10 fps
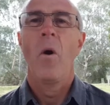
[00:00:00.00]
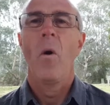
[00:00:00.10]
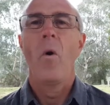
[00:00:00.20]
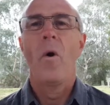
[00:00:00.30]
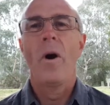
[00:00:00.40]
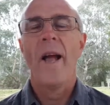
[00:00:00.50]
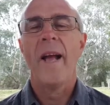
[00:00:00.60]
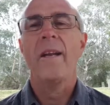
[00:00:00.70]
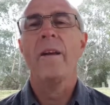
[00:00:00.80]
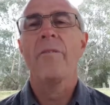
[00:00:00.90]
or
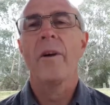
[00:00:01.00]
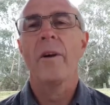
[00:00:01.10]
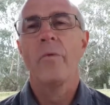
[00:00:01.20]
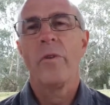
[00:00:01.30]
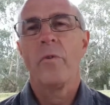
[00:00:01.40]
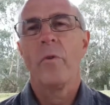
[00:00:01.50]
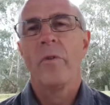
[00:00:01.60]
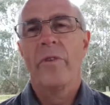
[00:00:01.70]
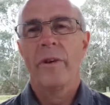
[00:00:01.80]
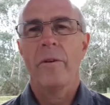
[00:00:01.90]
any of those
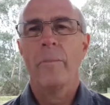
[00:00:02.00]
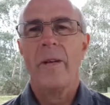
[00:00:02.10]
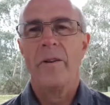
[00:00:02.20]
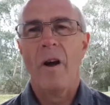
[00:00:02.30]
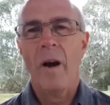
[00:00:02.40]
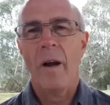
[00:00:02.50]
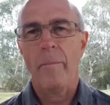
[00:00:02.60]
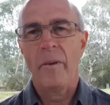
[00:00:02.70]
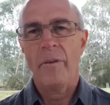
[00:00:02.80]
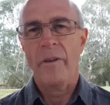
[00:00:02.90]
resource therapy
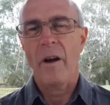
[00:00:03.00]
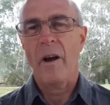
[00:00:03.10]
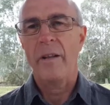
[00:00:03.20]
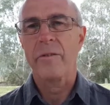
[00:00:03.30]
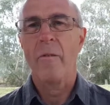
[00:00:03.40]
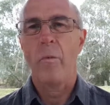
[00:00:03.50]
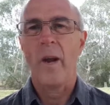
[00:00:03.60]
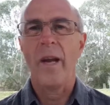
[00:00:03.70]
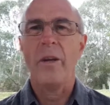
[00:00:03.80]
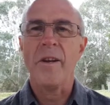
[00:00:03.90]
type sides of
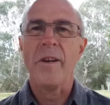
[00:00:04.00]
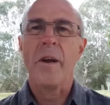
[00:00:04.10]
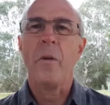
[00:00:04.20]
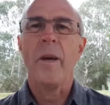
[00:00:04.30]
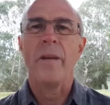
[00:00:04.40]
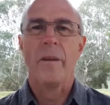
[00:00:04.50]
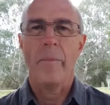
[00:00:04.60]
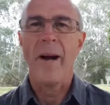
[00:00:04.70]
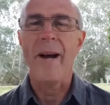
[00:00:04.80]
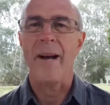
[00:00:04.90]
where you can go into the
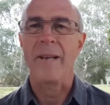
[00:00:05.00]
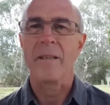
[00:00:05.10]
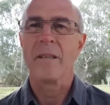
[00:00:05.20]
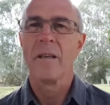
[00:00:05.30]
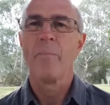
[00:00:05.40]
past,